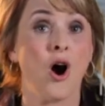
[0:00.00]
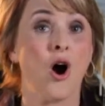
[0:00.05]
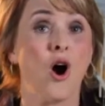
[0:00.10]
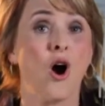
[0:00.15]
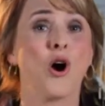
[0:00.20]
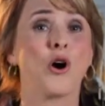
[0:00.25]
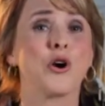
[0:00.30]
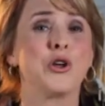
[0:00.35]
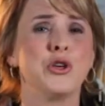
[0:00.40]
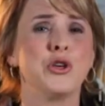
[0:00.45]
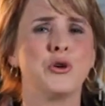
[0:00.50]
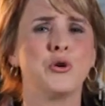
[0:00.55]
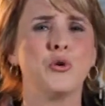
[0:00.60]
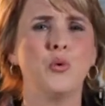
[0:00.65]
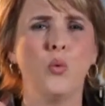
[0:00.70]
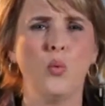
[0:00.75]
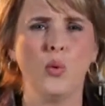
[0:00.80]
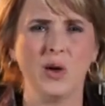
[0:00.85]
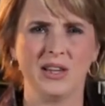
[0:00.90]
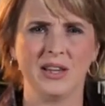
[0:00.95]
are you
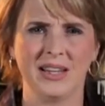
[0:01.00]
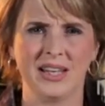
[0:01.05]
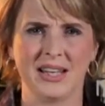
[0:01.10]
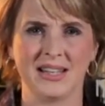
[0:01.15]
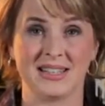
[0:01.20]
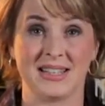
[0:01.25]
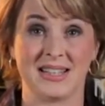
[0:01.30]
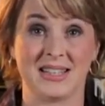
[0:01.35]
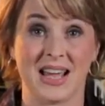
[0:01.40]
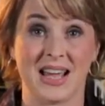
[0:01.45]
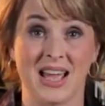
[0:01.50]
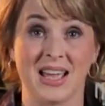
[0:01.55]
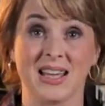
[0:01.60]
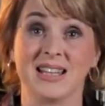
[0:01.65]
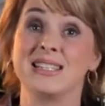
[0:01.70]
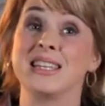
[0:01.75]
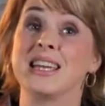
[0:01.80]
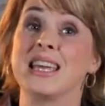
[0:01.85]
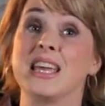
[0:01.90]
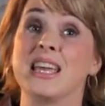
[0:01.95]
willing today
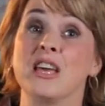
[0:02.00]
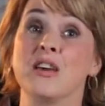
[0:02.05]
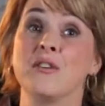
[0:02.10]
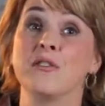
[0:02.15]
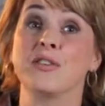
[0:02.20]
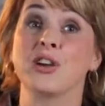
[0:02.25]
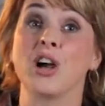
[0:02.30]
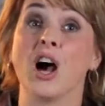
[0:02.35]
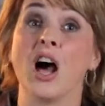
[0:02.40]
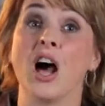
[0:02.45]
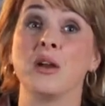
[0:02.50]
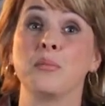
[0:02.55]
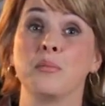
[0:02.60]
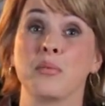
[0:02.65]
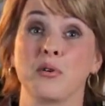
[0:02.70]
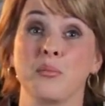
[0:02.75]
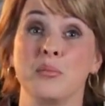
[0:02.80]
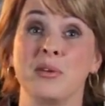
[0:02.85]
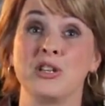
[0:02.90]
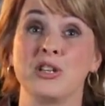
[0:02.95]
to give God
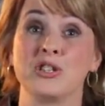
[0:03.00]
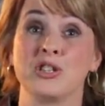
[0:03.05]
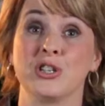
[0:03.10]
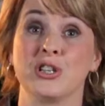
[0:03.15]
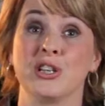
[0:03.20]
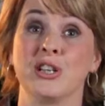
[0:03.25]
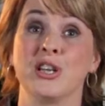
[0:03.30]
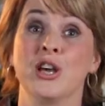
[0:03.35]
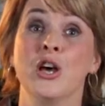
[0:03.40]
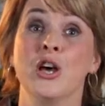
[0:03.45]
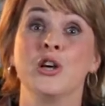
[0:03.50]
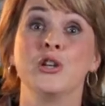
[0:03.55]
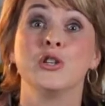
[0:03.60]
permission